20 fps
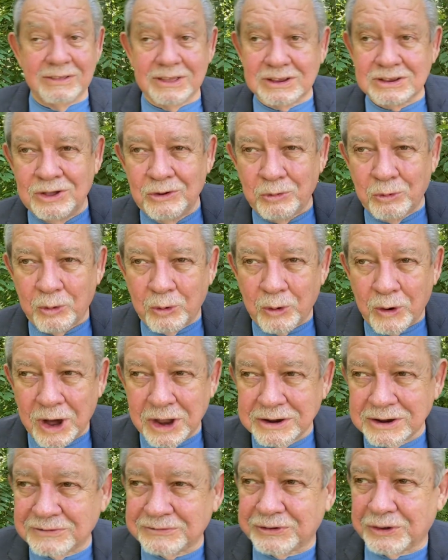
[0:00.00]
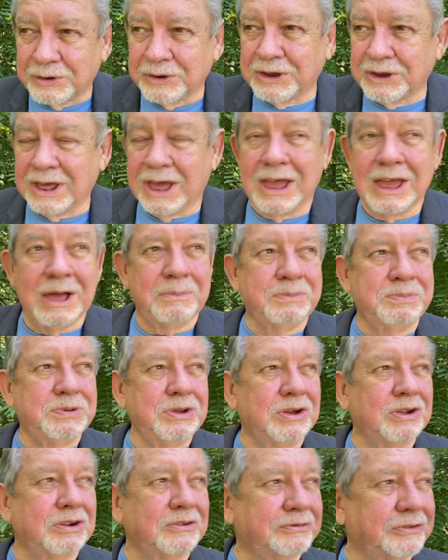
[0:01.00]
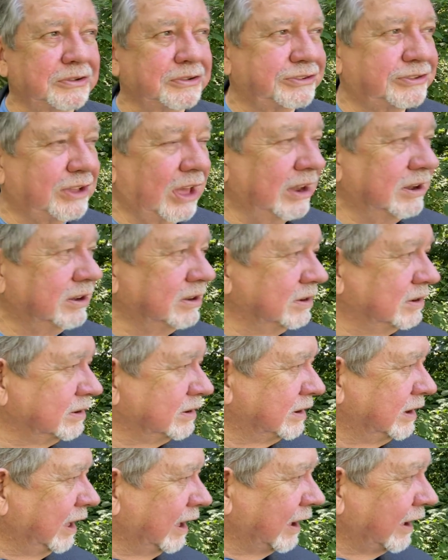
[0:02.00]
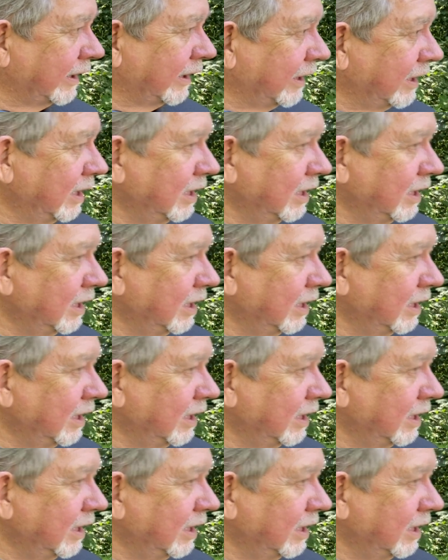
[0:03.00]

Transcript: This is a wonderful day, a beautiful Sunday.